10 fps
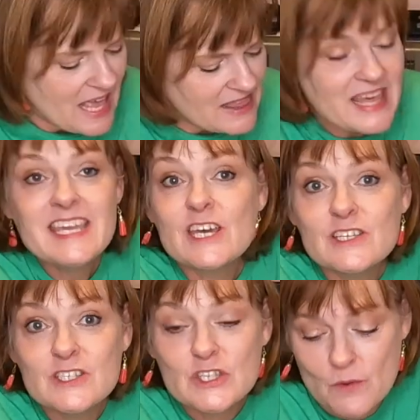Thank y'all
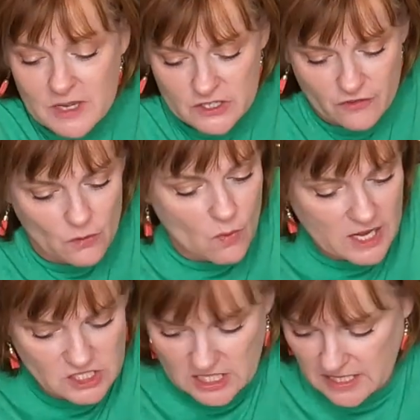so much for
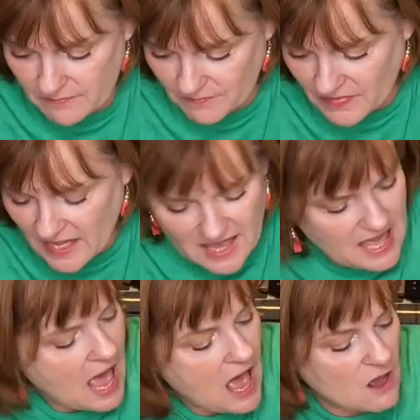watching.
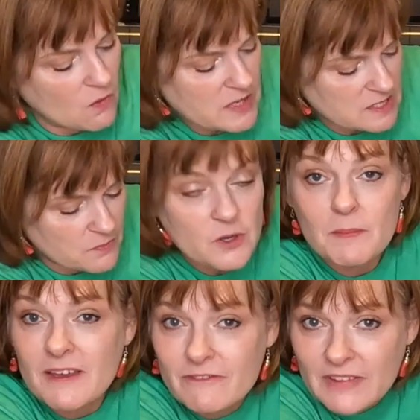I always put
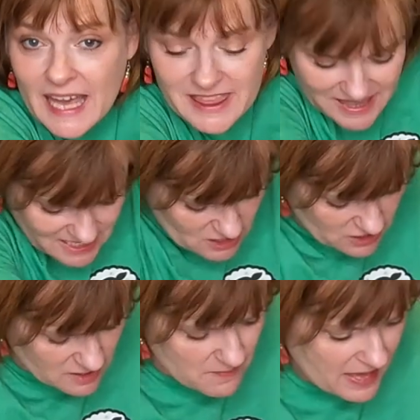my flat things
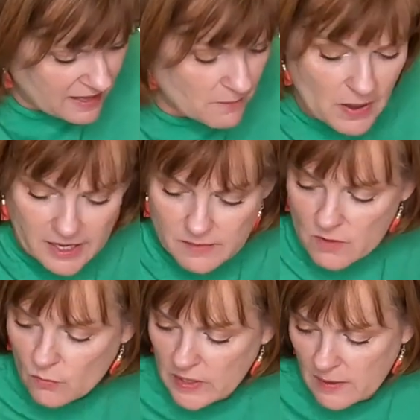on the bottom
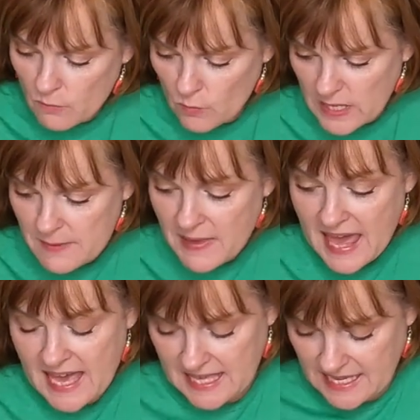when I'm
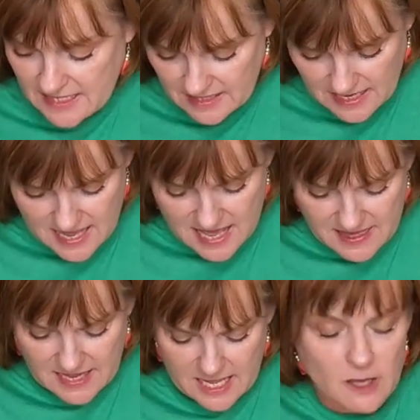repacking.
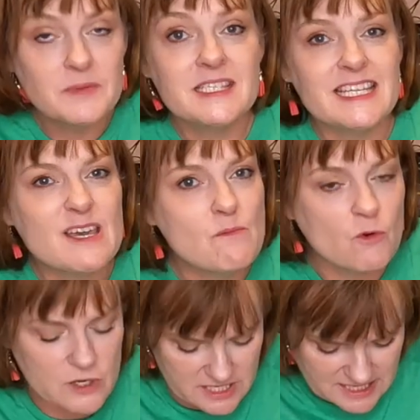That helps to get
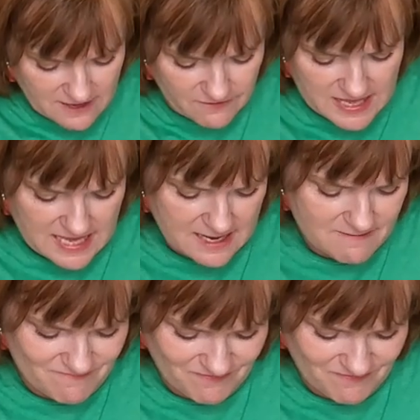more stuff in.